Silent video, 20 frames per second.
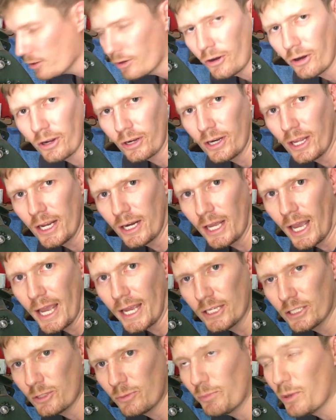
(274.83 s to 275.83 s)
you're going to need
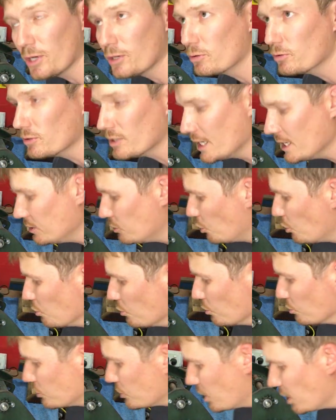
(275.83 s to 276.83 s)
a specialty
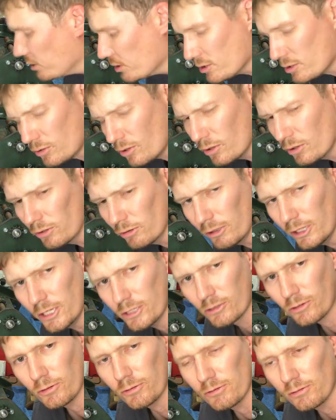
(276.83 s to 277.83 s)
tool. So this tool
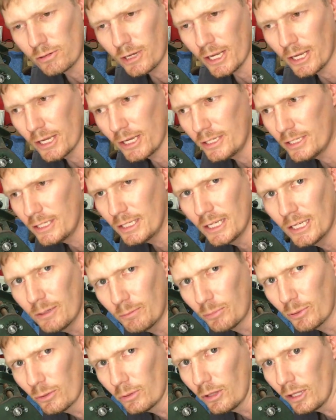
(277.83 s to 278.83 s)
is called a
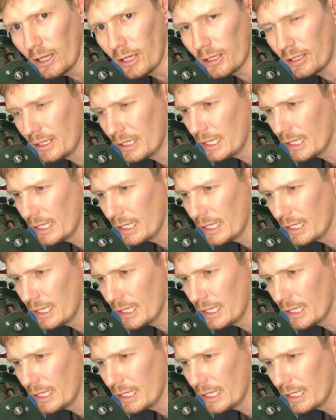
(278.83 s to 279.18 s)
gear puller.